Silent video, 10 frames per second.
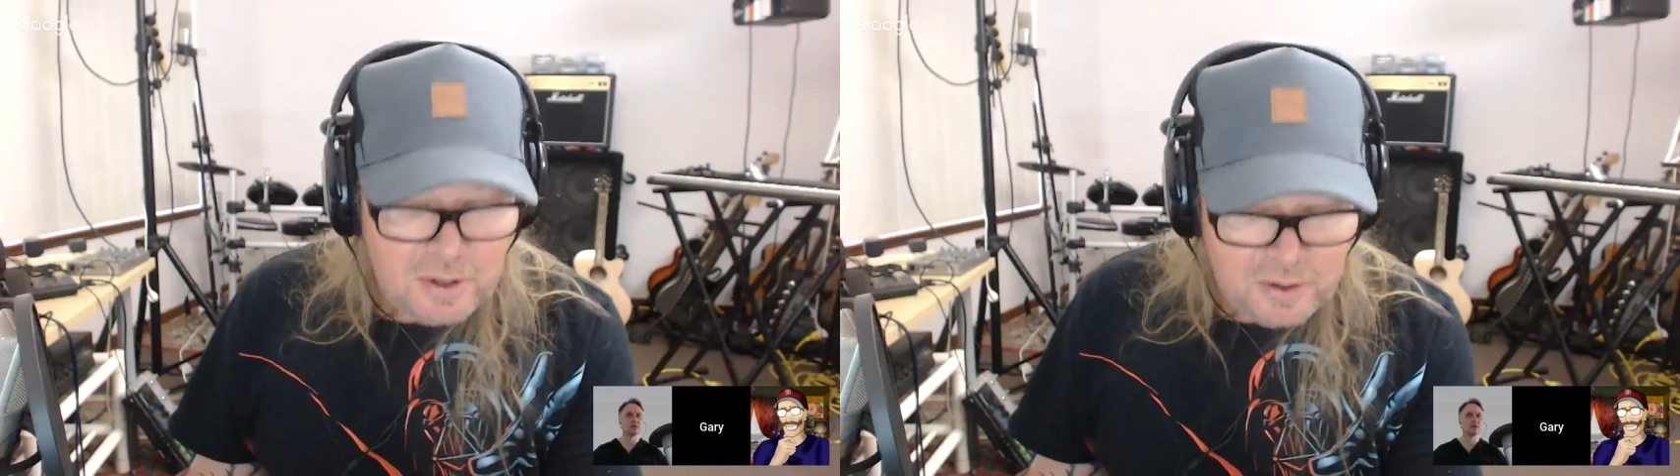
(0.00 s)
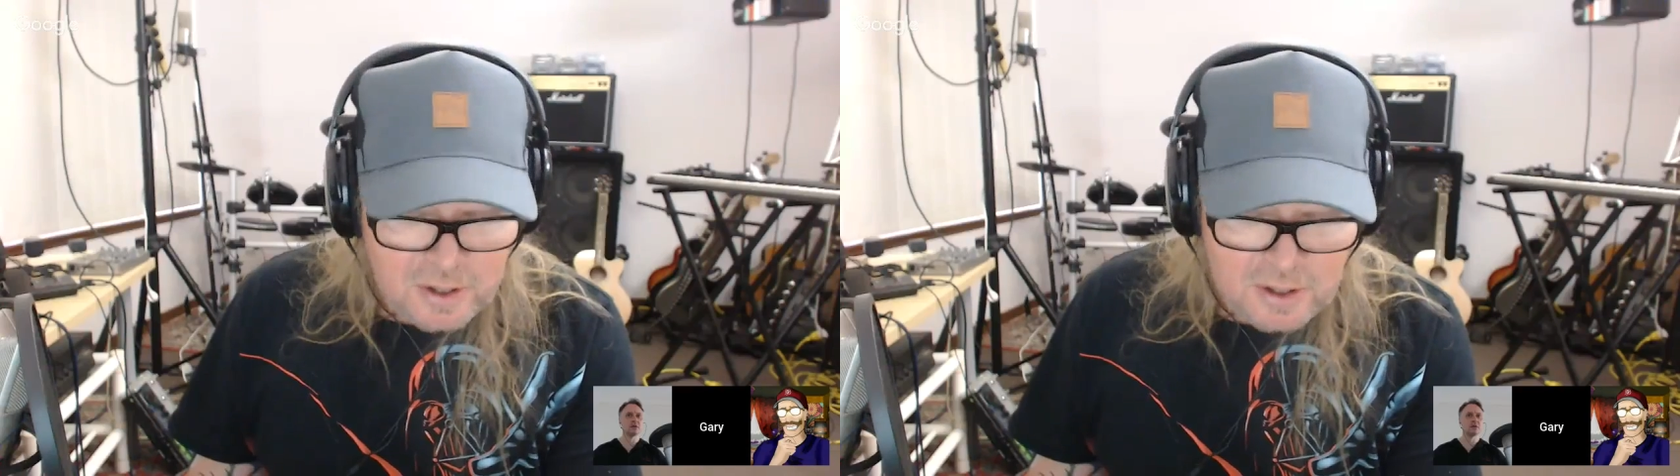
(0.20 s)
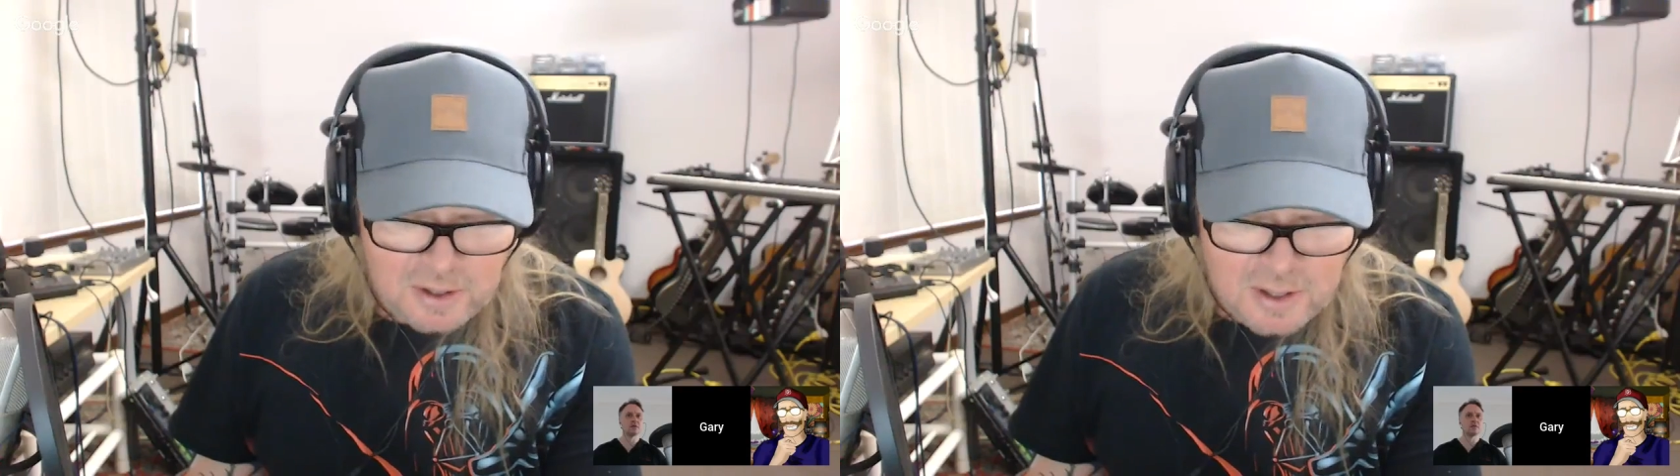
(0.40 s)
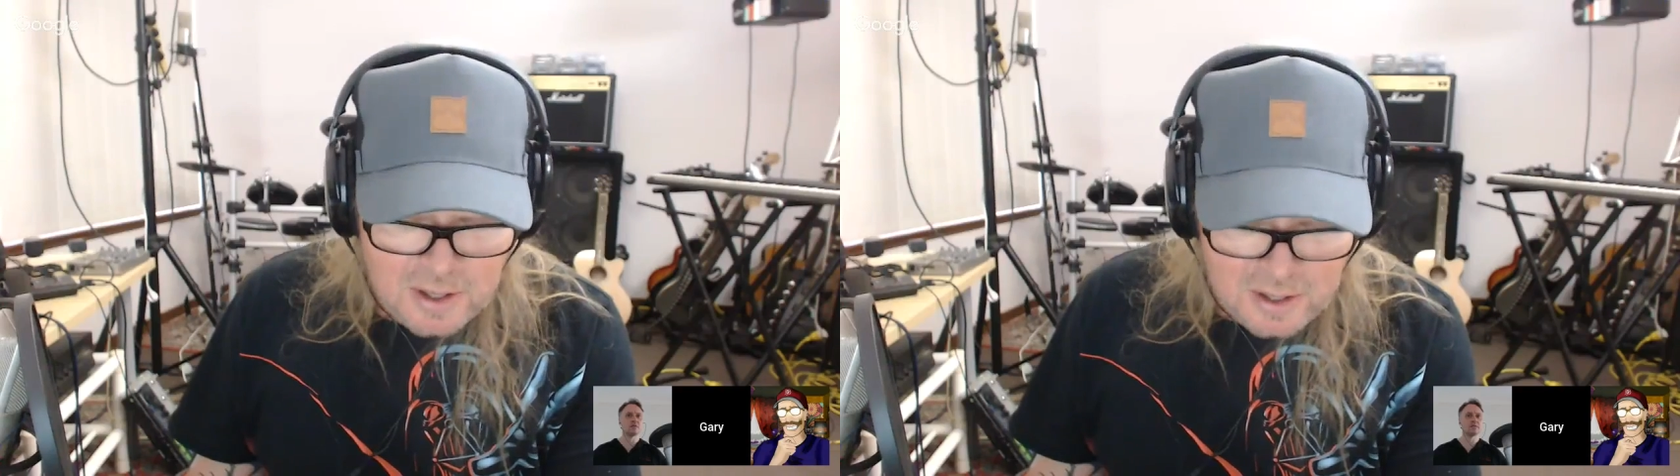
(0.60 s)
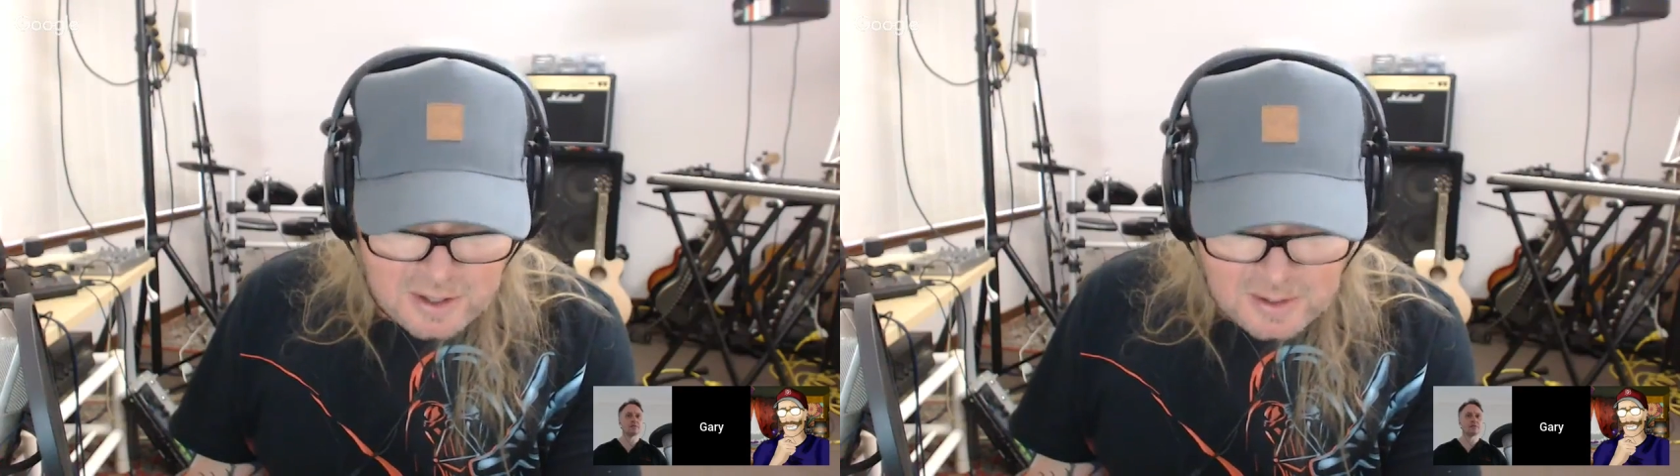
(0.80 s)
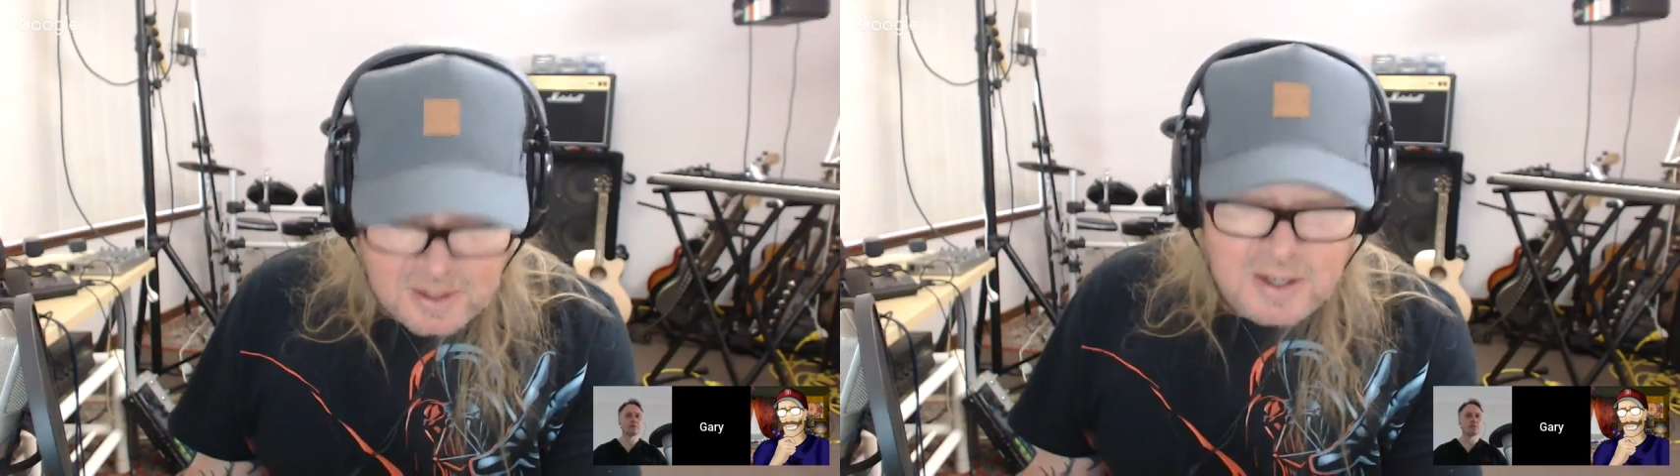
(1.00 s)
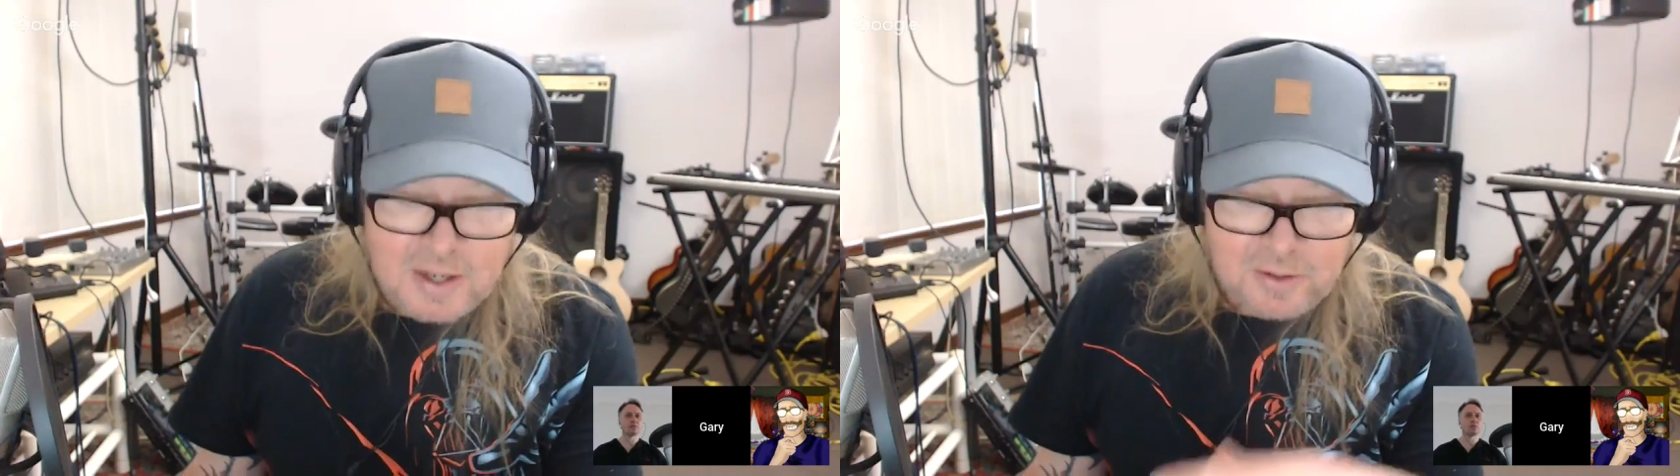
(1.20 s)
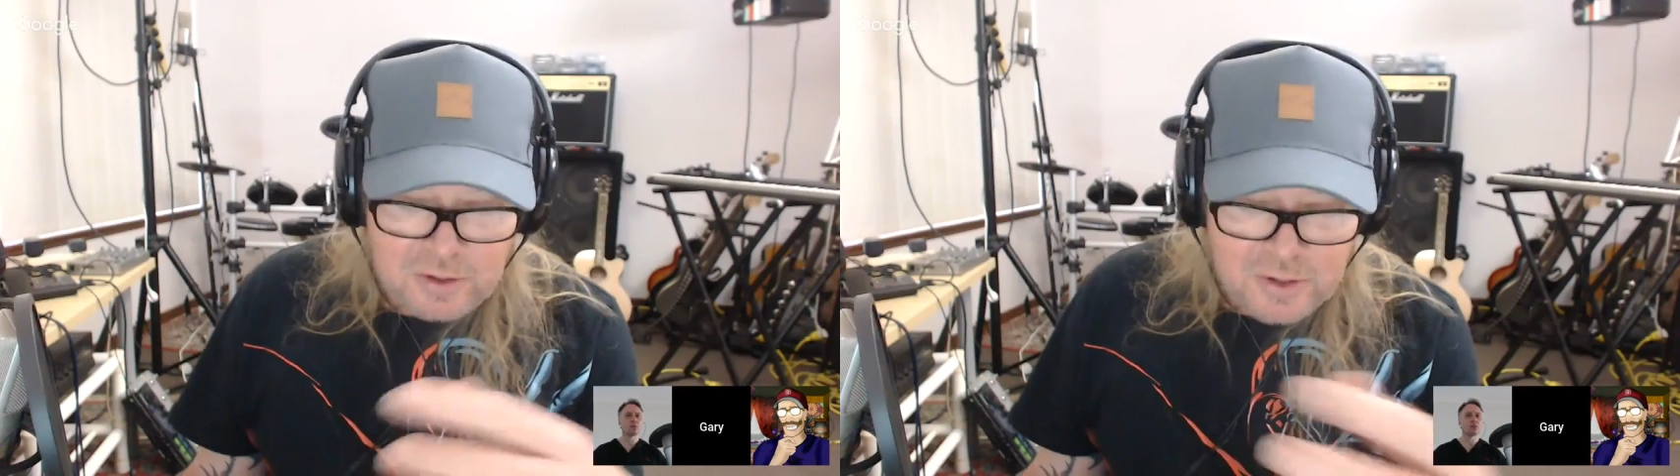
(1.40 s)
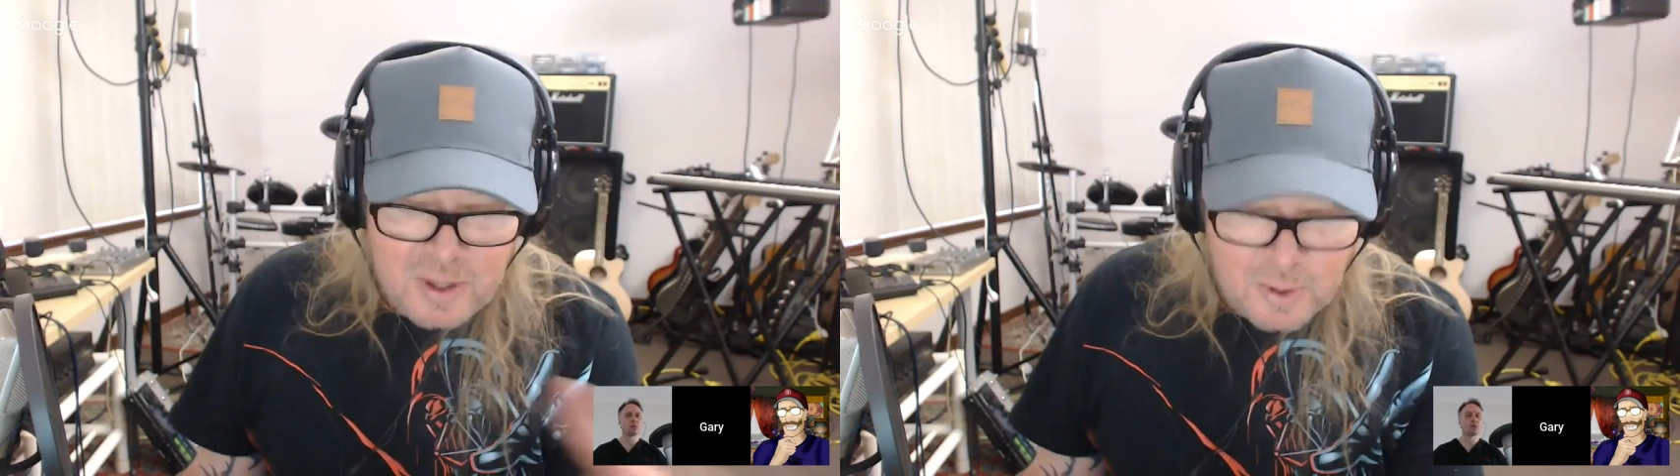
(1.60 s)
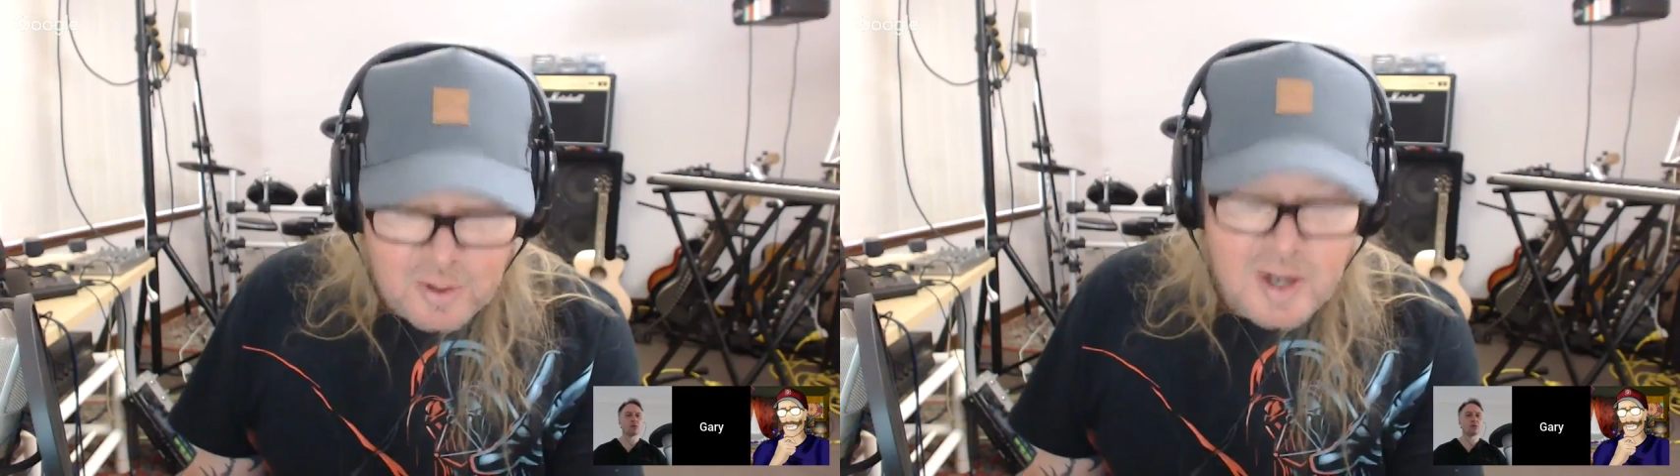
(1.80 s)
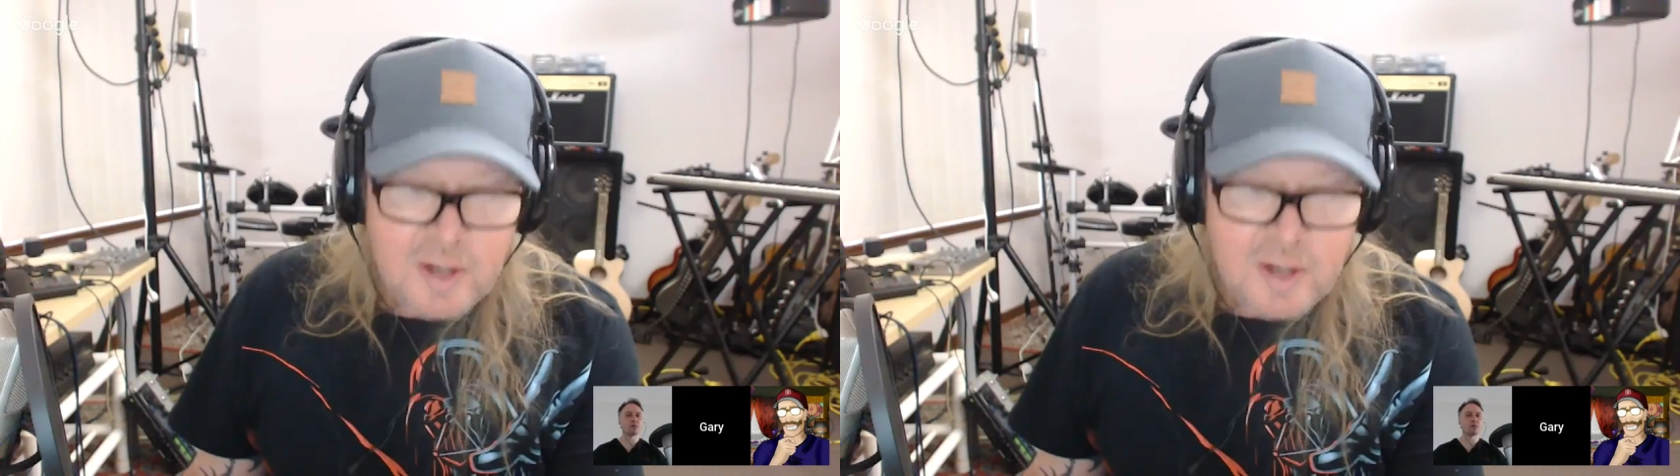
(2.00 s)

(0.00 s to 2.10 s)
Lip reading: the Democrats,